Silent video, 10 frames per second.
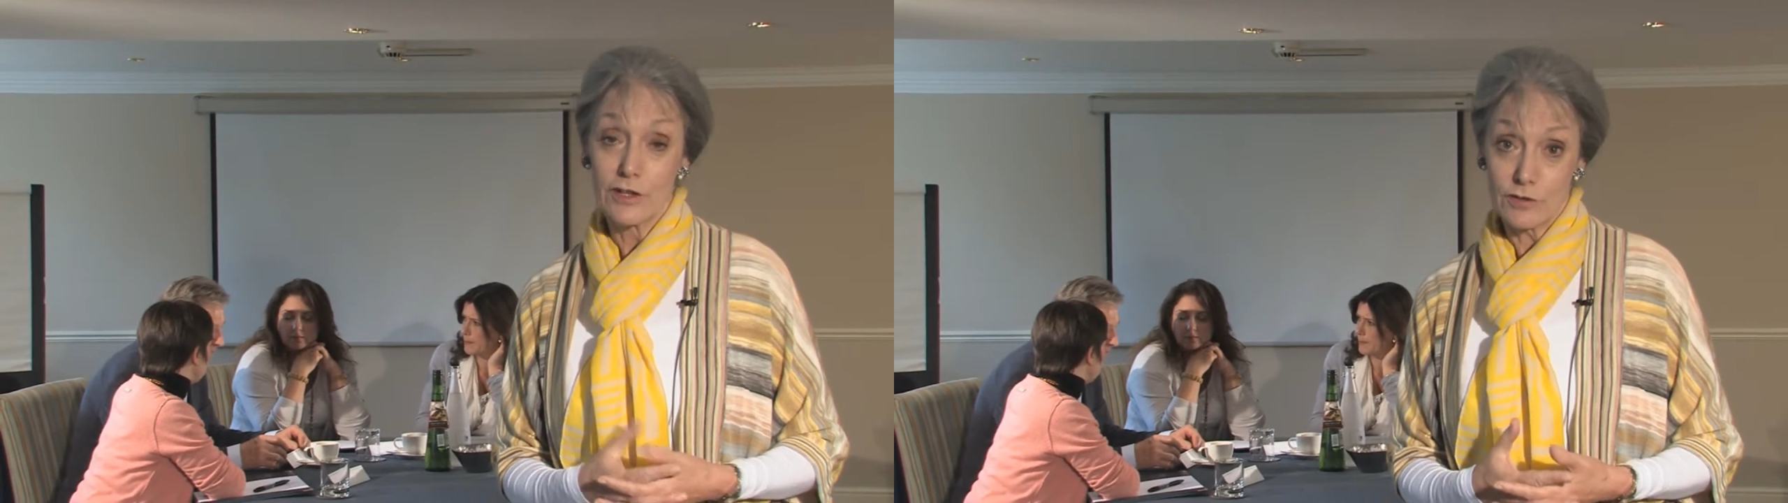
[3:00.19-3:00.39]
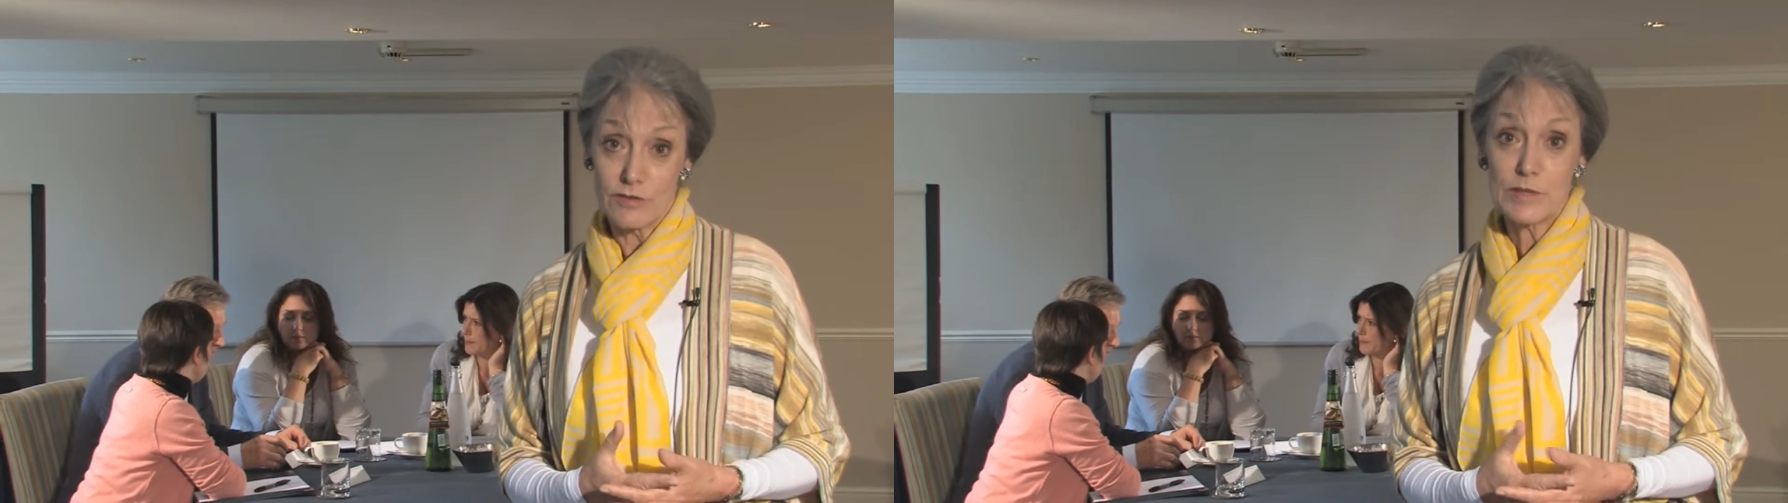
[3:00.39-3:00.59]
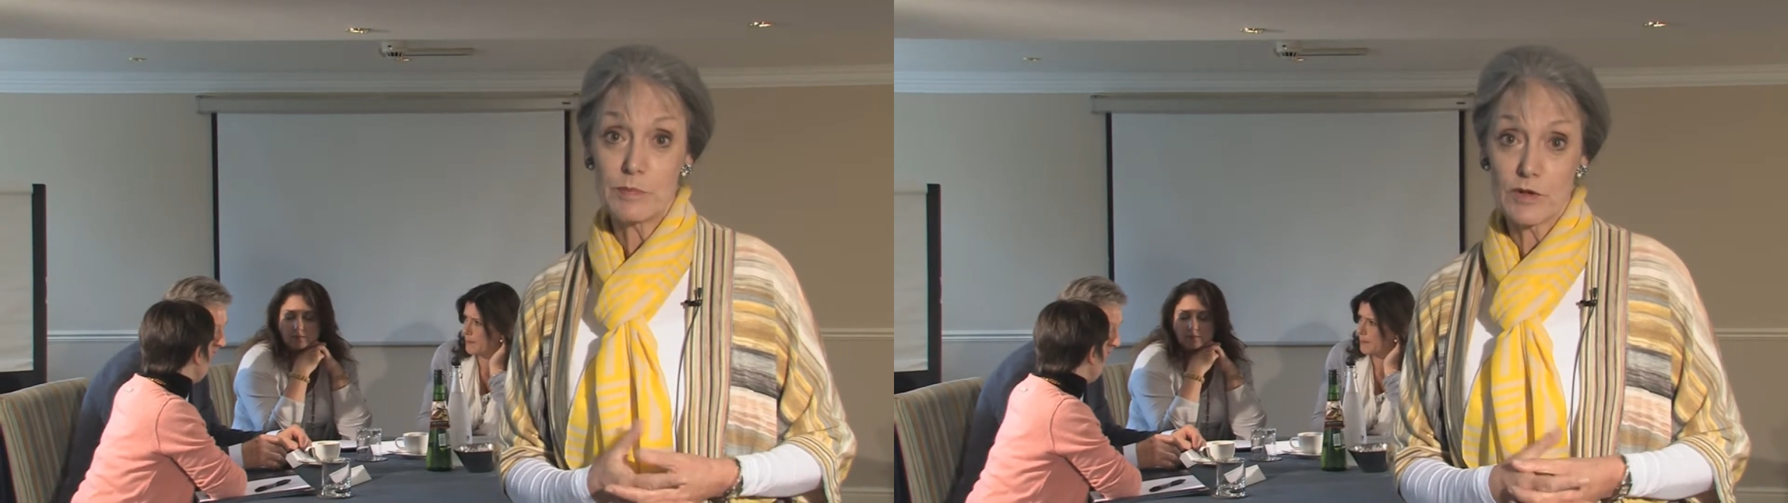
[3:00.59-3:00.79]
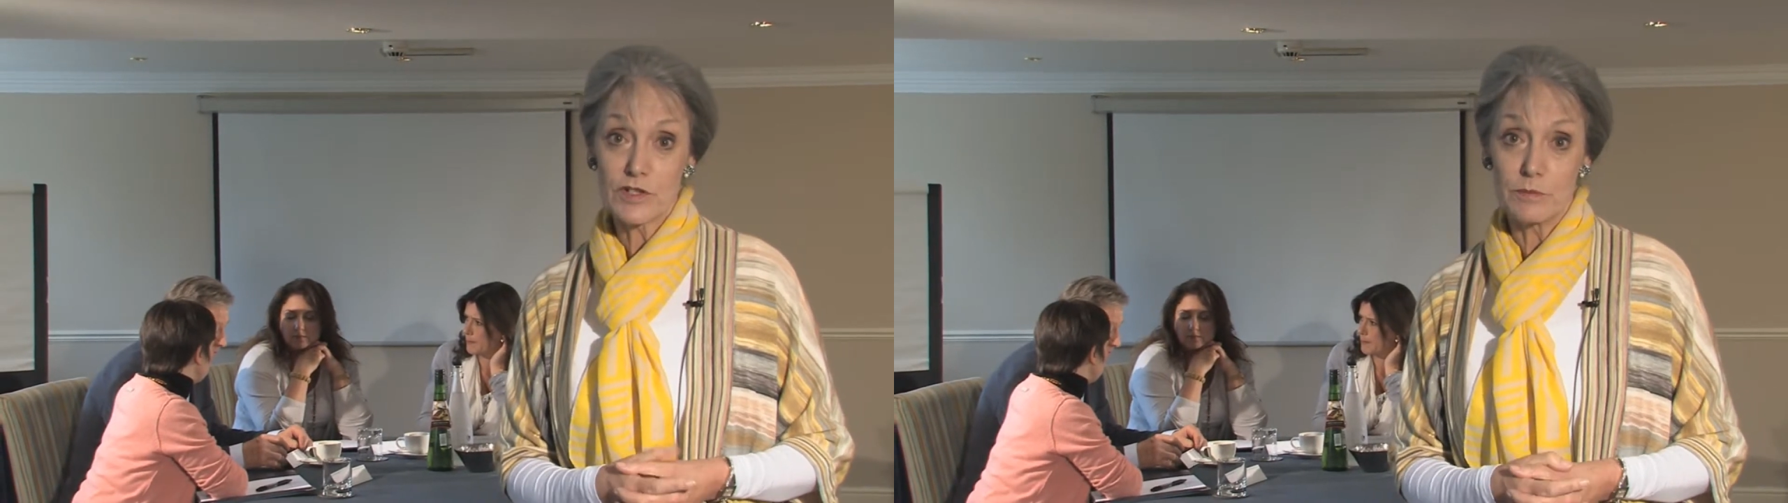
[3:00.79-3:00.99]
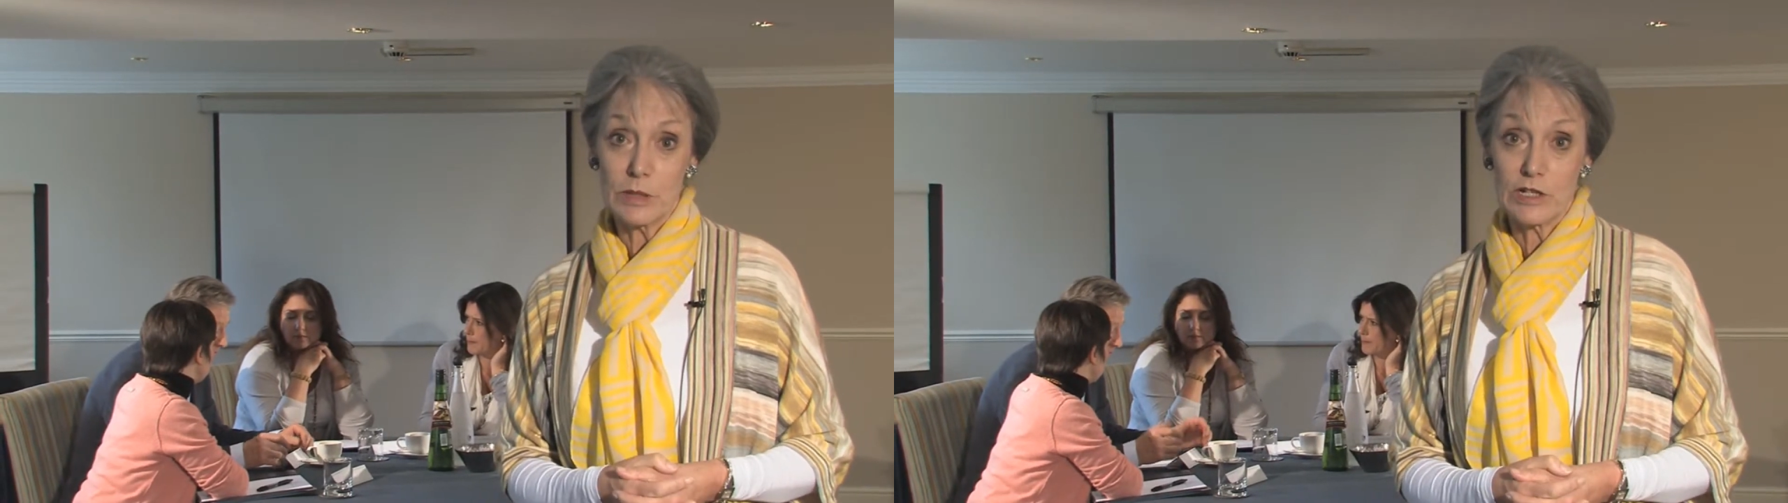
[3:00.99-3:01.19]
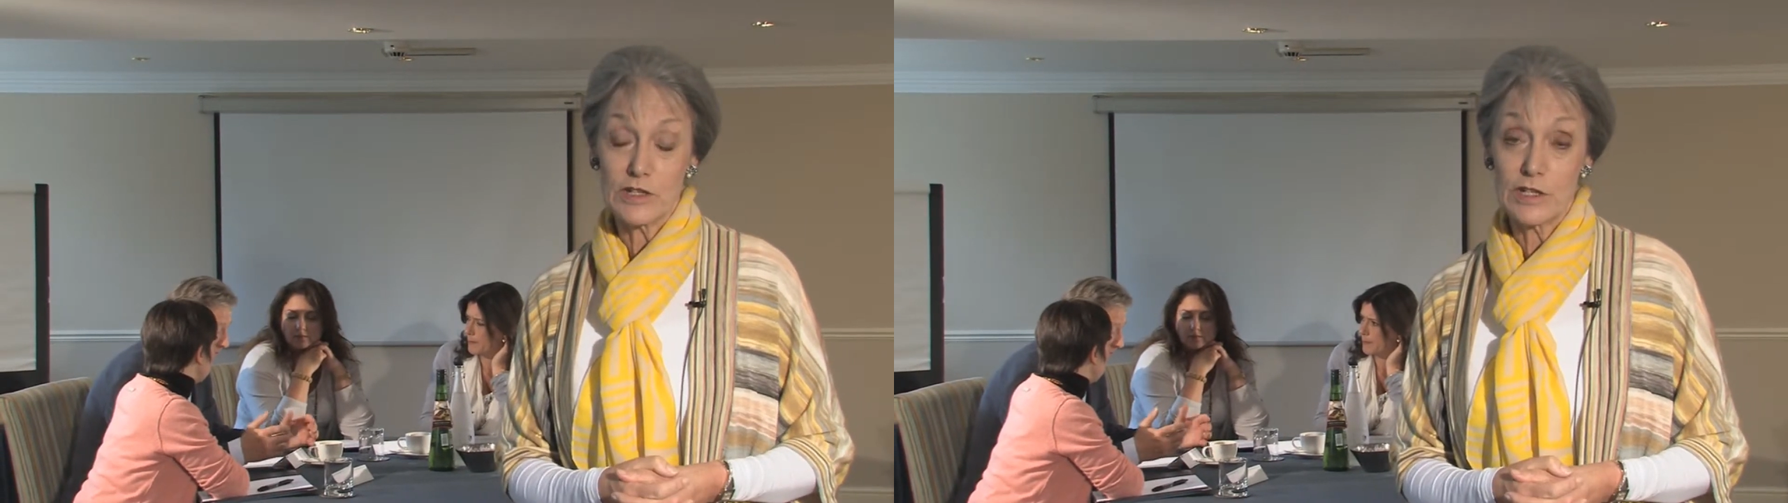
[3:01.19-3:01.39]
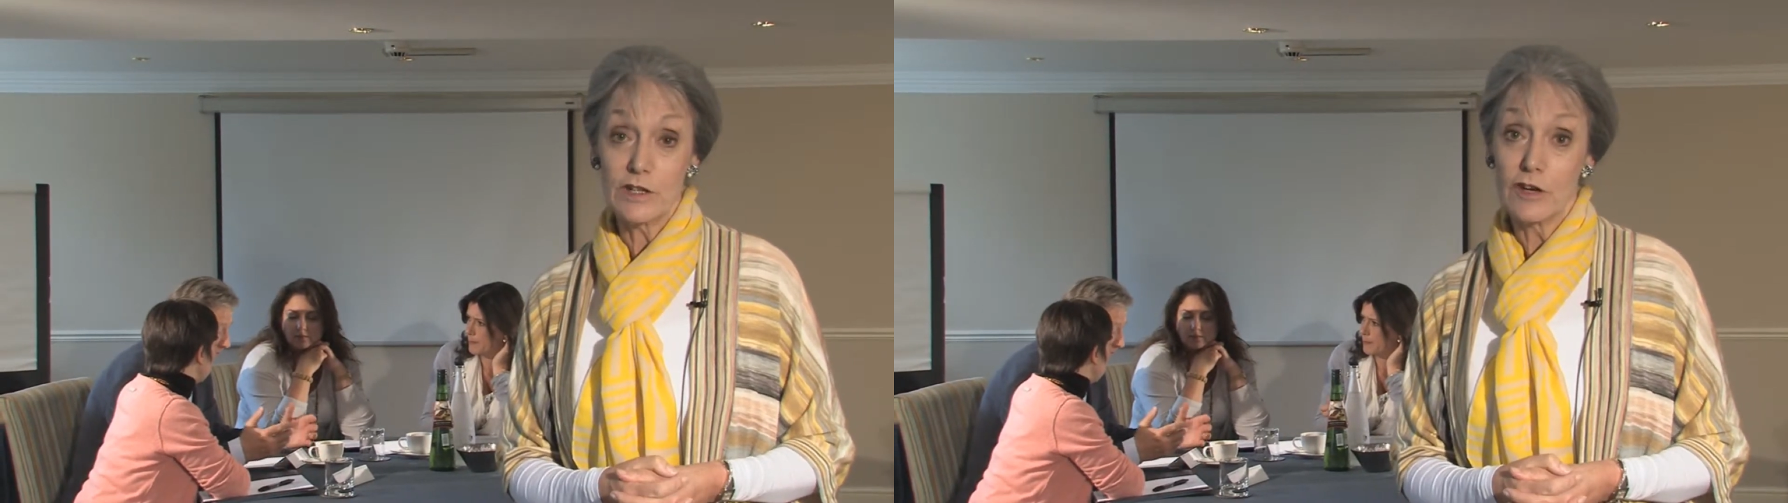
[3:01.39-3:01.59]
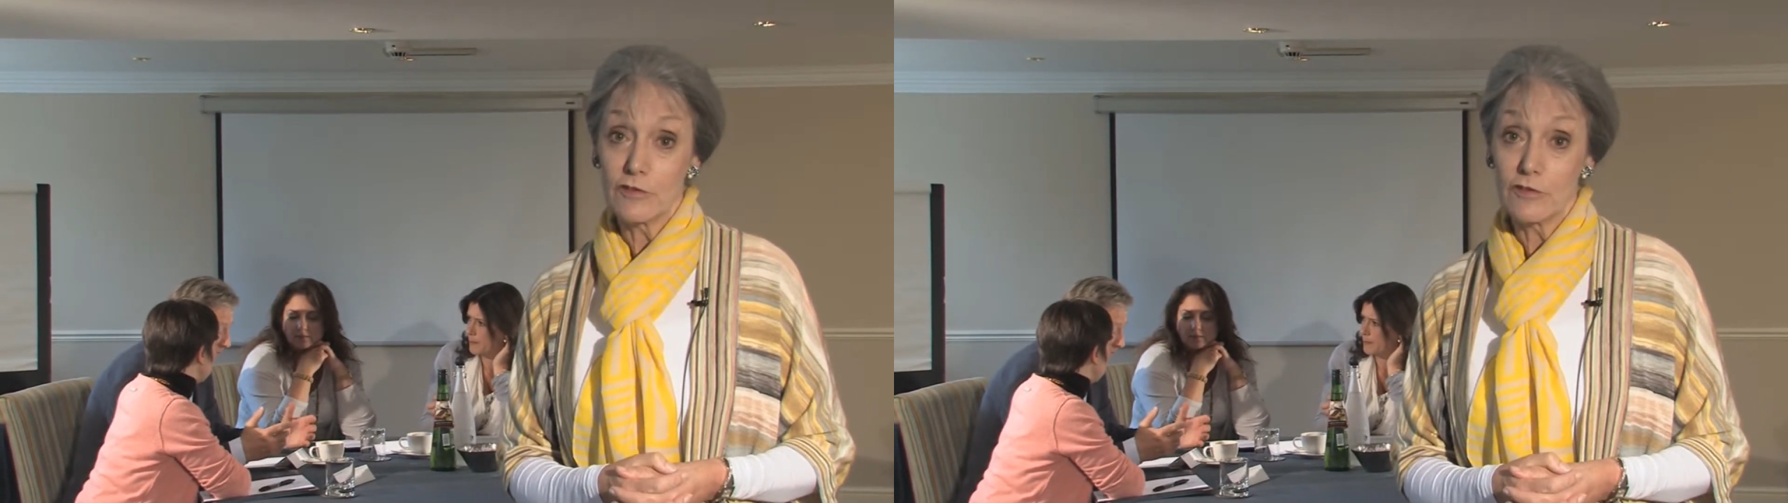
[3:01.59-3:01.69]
the responsibility